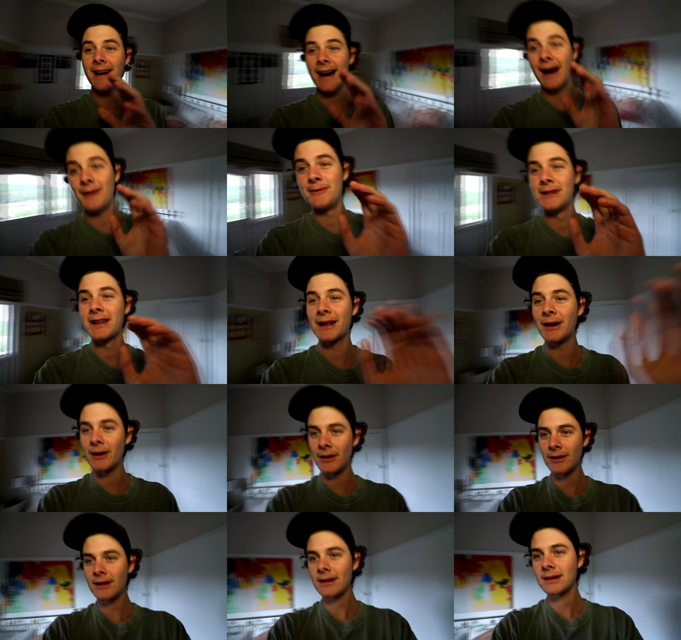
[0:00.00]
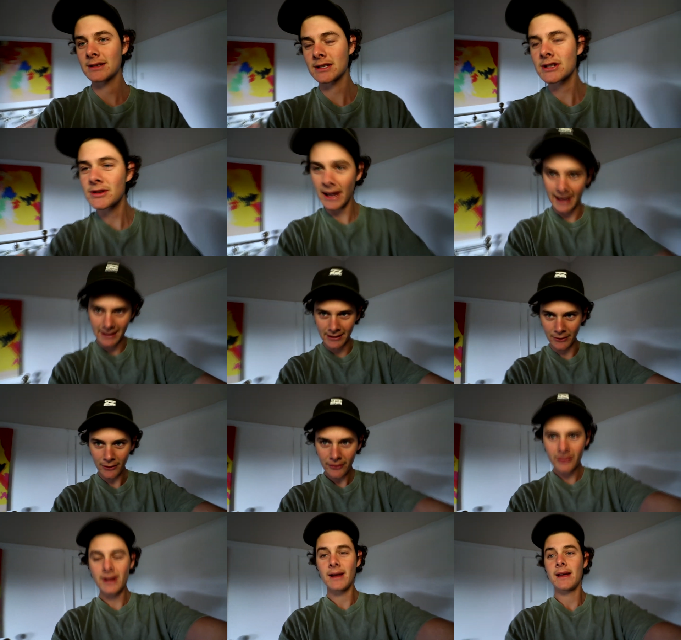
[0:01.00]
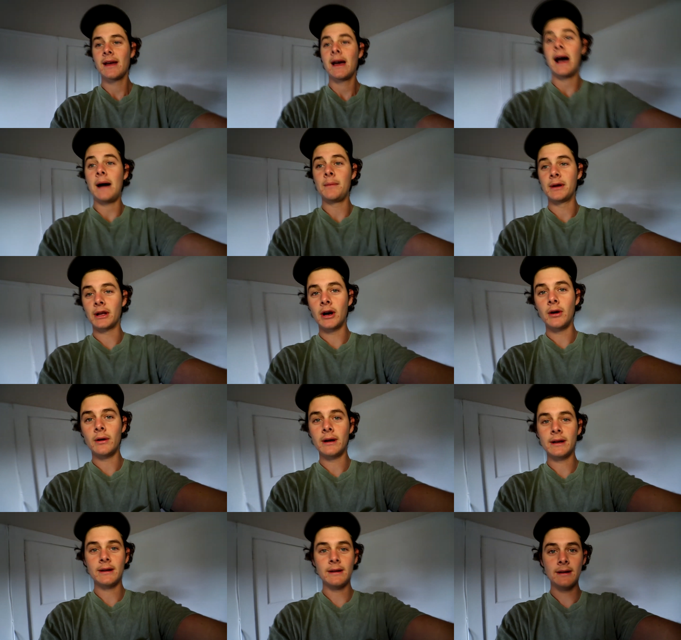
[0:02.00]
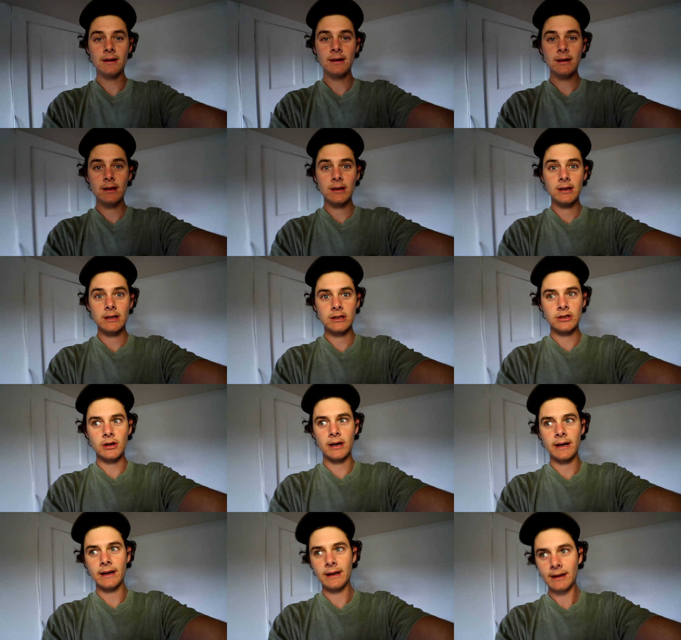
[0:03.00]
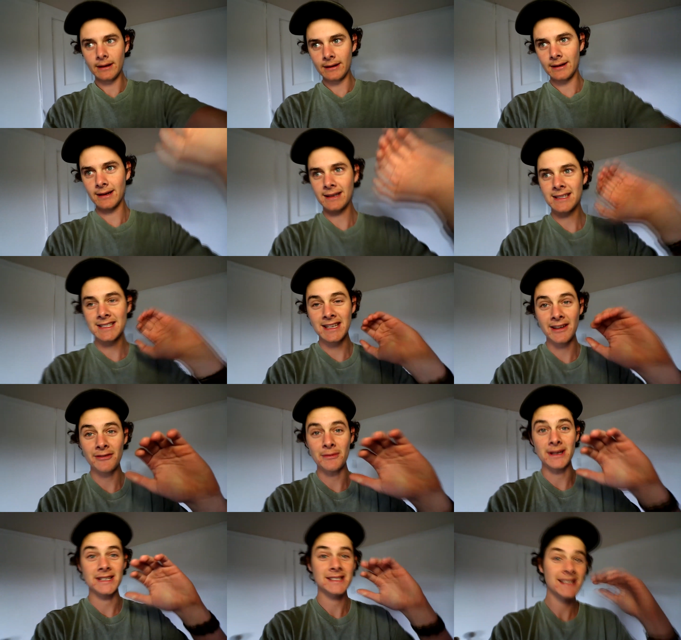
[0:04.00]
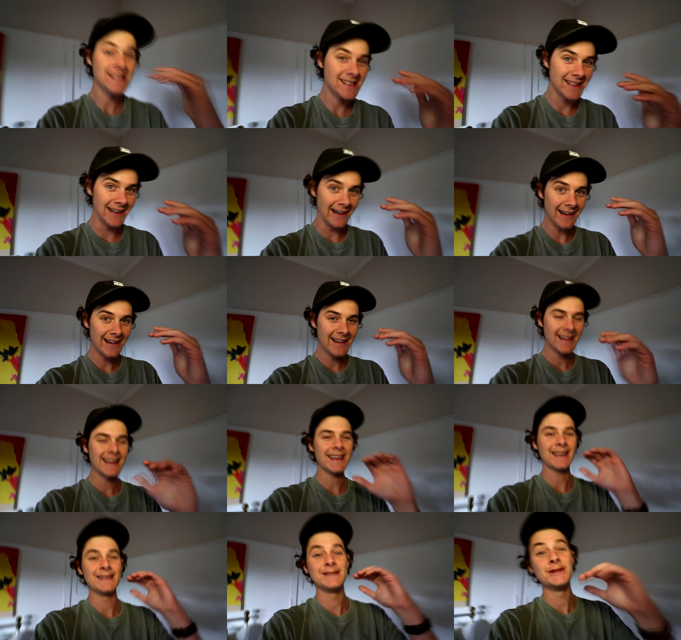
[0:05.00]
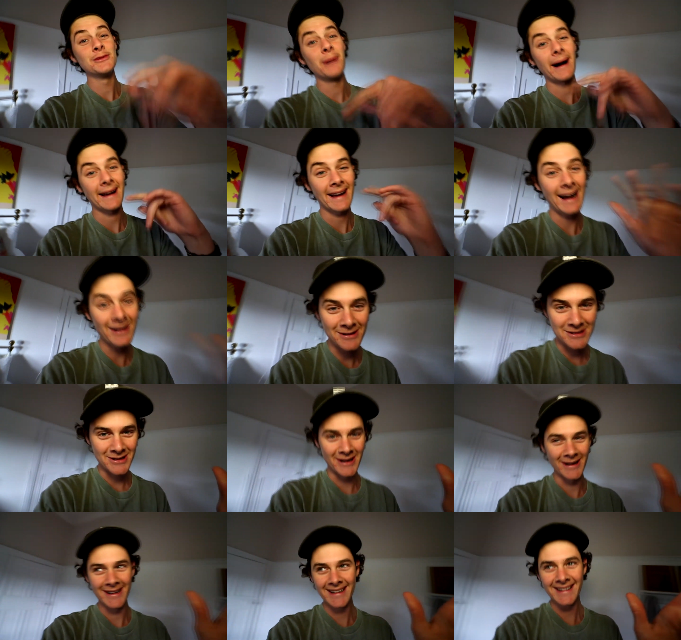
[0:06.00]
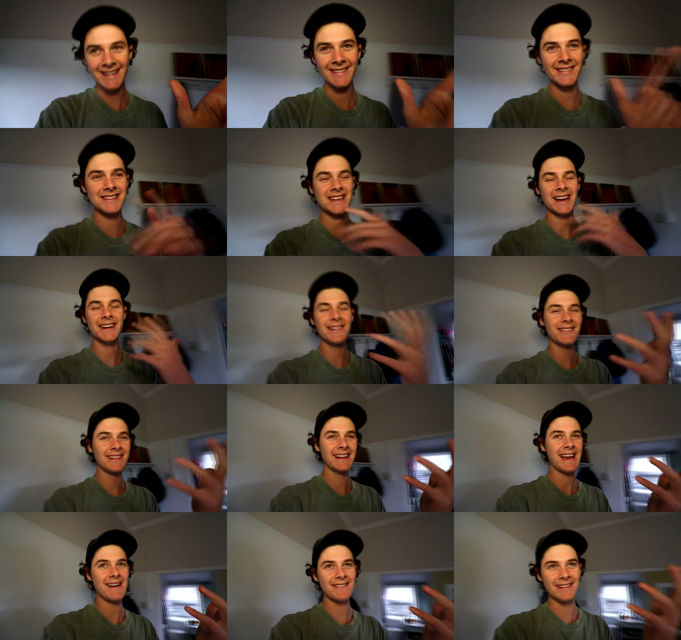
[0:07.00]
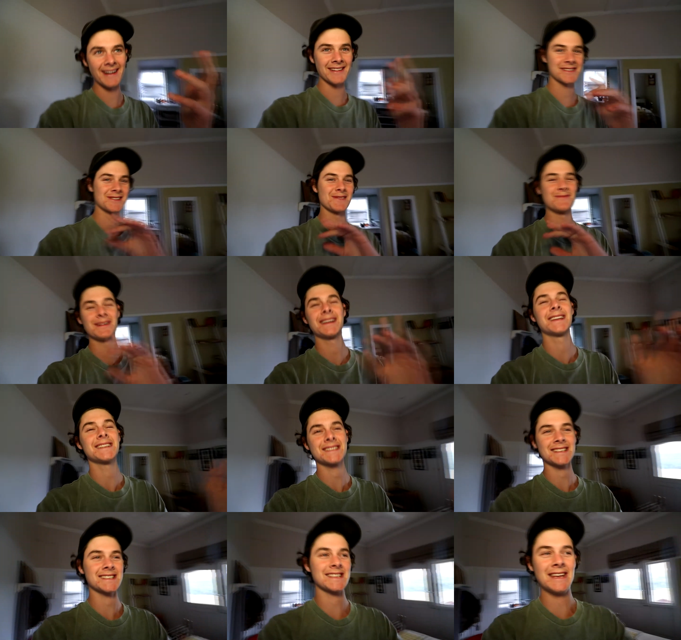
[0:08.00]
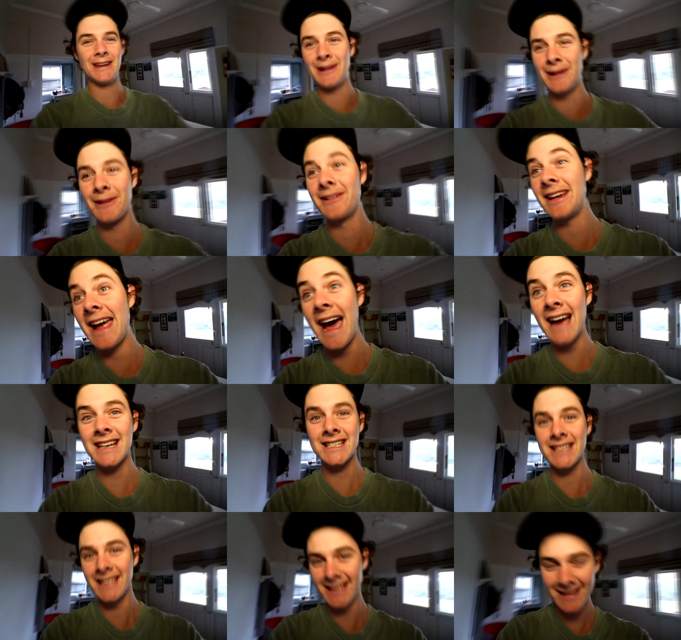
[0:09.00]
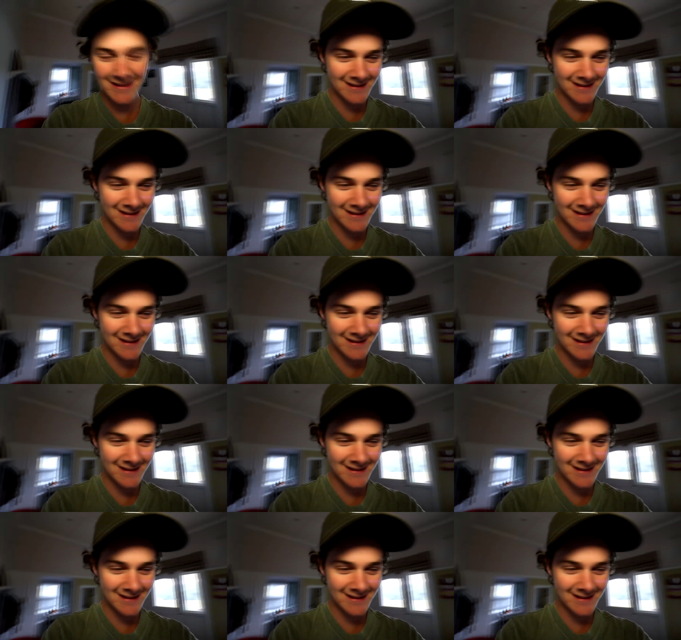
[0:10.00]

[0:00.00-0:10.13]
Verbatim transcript: I'm gonna go just to end it off. I'm gonna go and try and see if my sister can do my outro, which I don't really have an outro, but just to see her reaction.